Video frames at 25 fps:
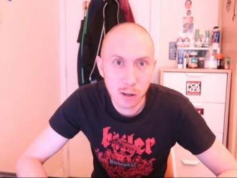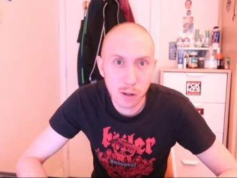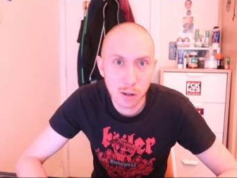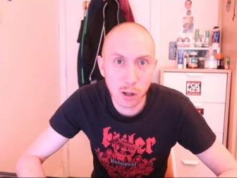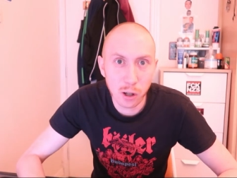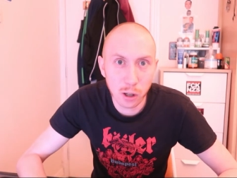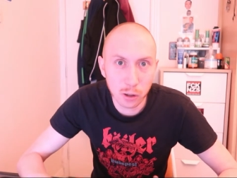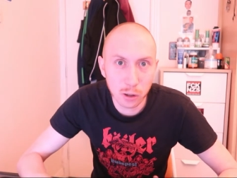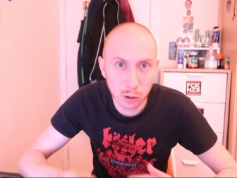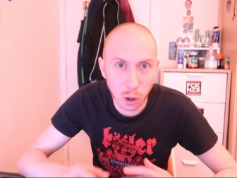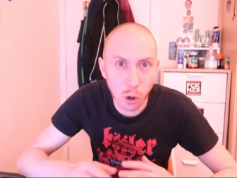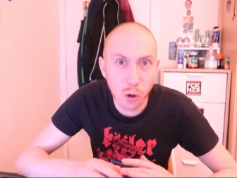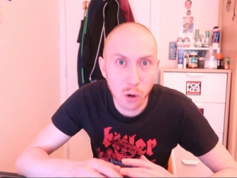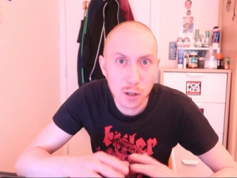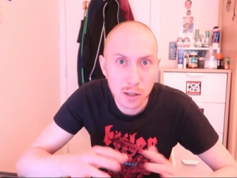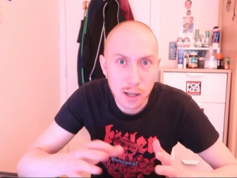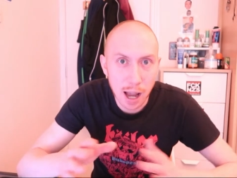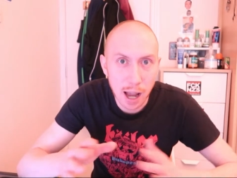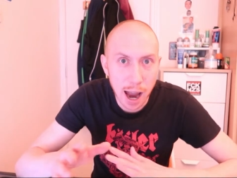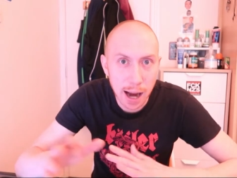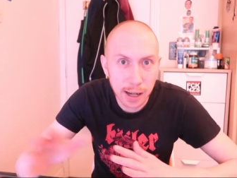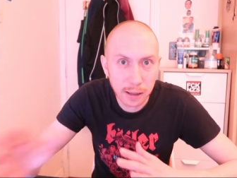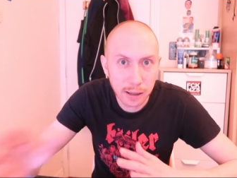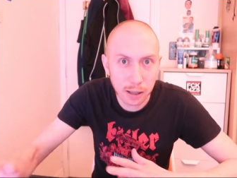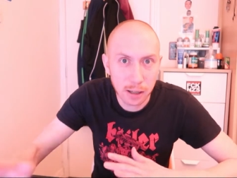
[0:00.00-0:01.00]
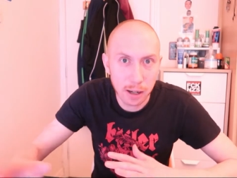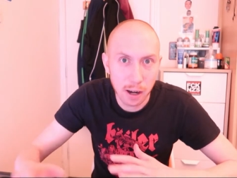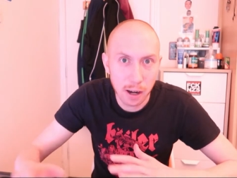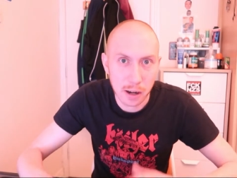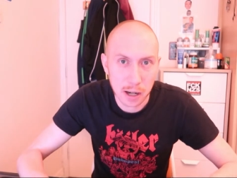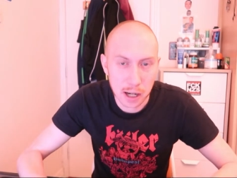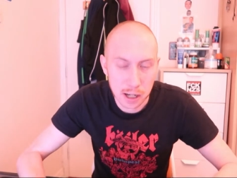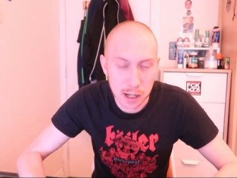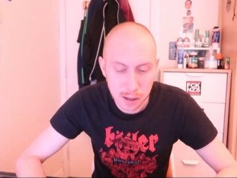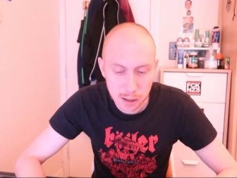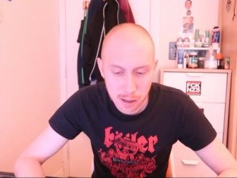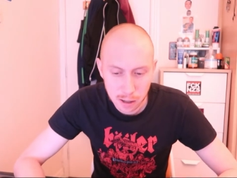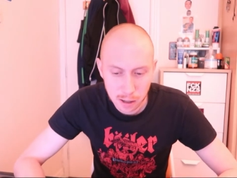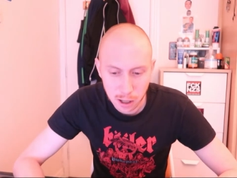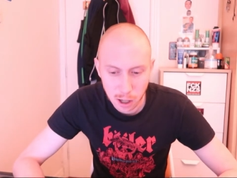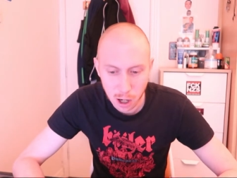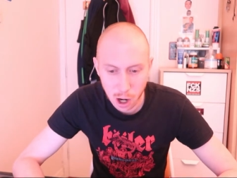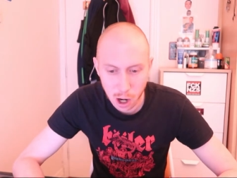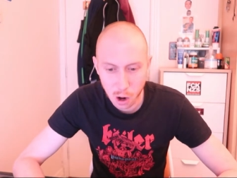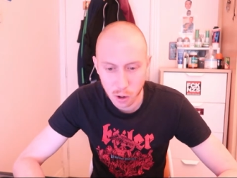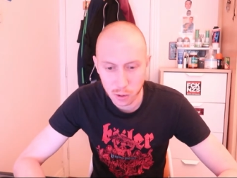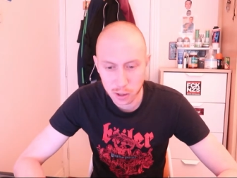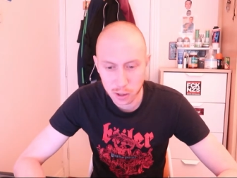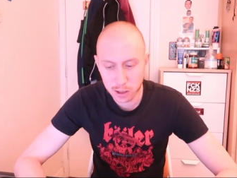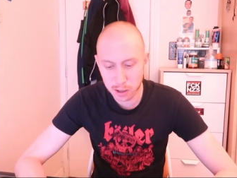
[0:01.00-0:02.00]
on those itineraries, you
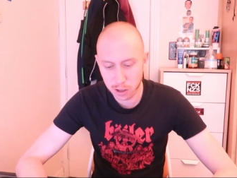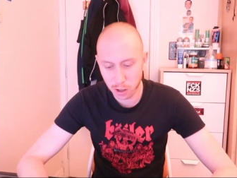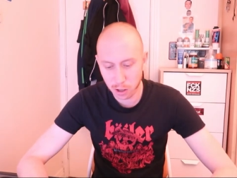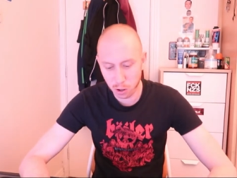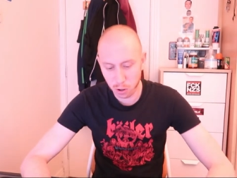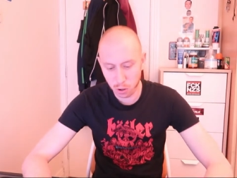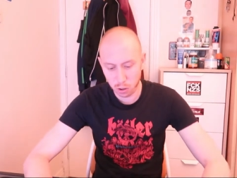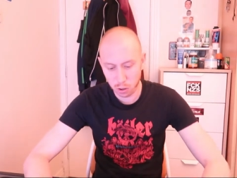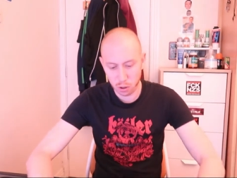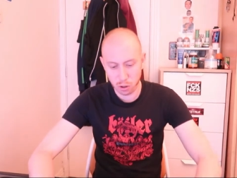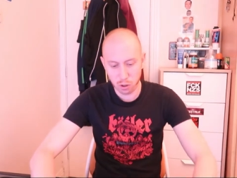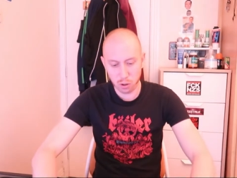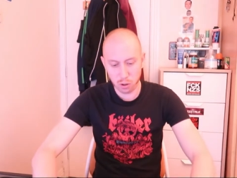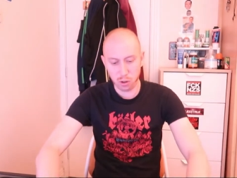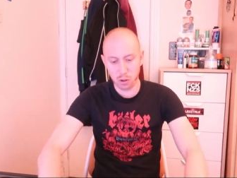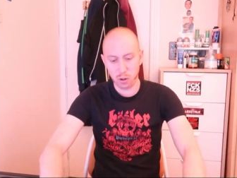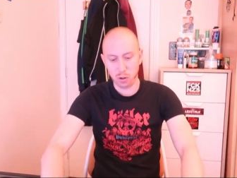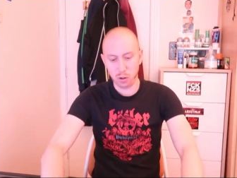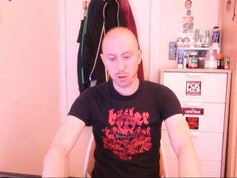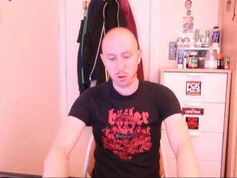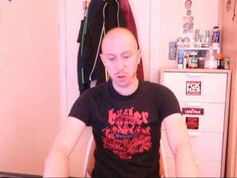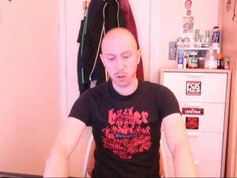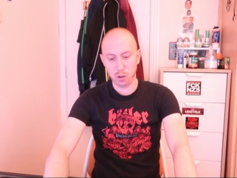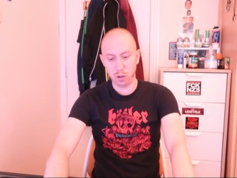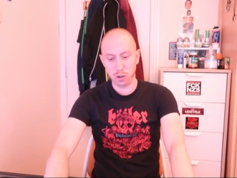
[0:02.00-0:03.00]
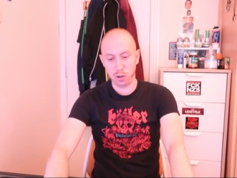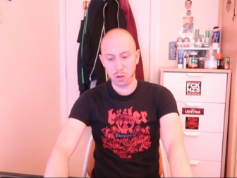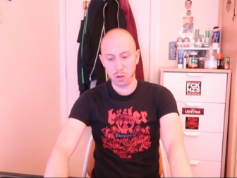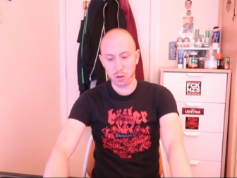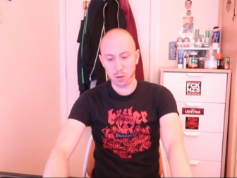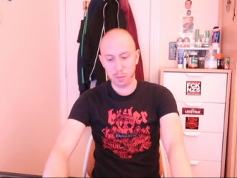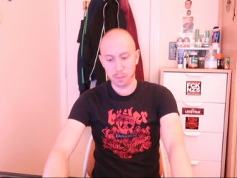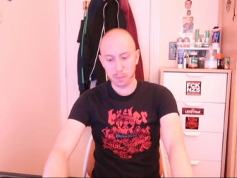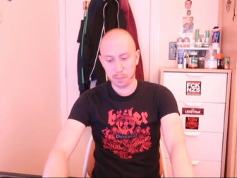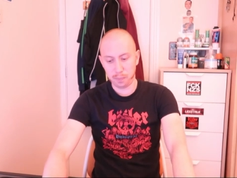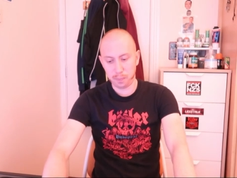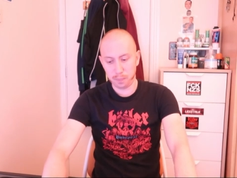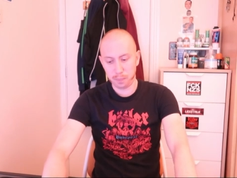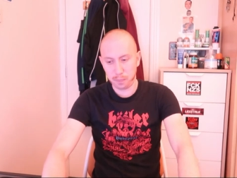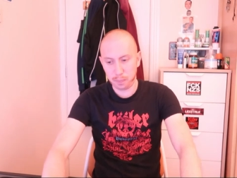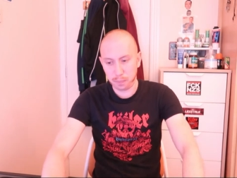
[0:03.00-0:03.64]
know. So,